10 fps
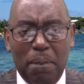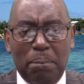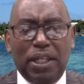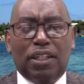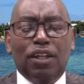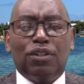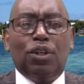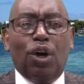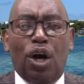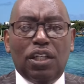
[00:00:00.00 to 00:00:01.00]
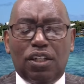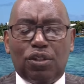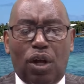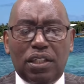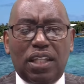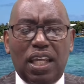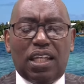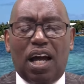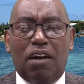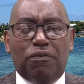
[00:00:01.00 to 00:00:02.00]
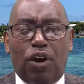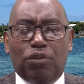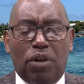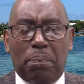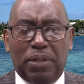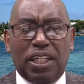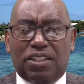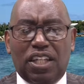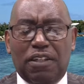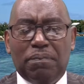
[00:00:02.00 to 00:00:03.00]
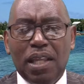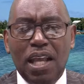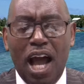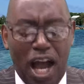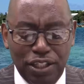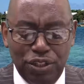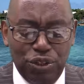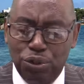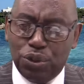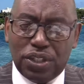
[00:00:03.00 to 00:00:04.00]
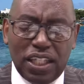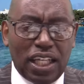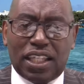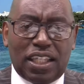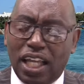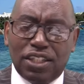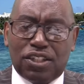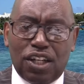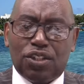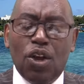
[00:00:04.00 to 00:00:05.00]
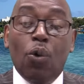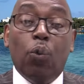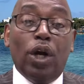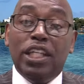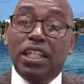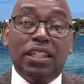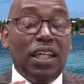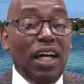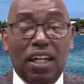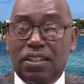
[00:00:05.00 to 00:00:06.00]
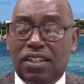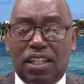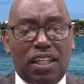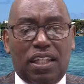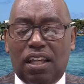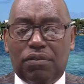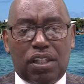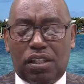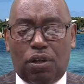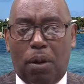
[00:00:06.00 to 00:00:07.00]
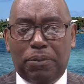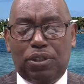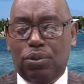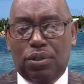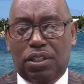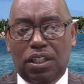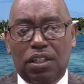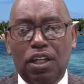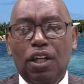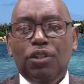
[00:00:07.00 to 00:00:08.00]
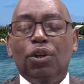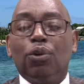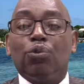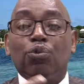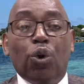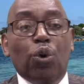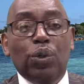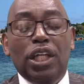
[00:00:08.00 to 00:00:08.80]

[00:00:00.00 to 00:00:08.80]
because God does not take our vulnerability and use it against us. What He does is He gives us an opportunity to grow